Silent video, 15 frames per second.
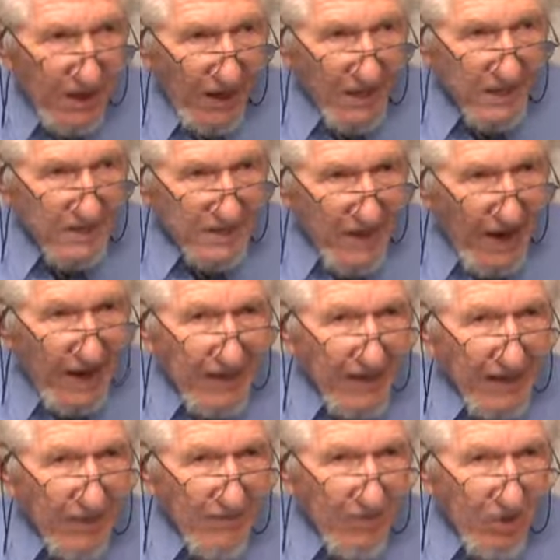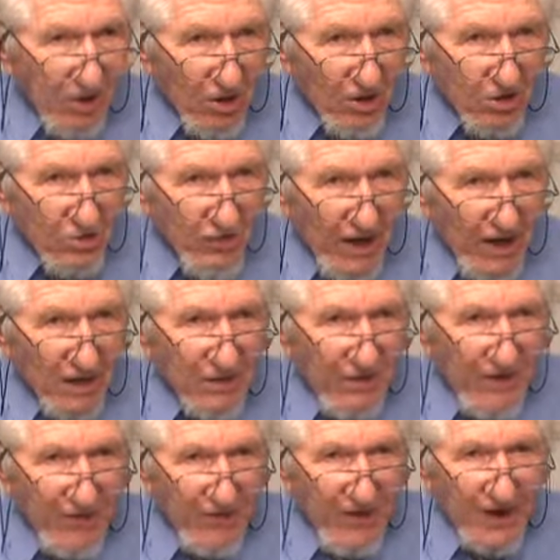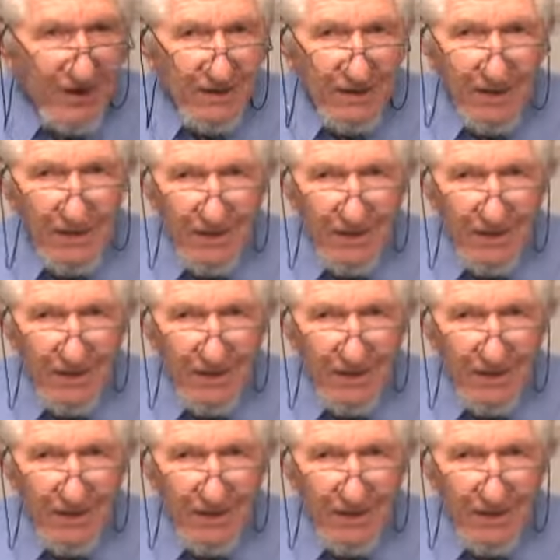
and second of all, trying to fit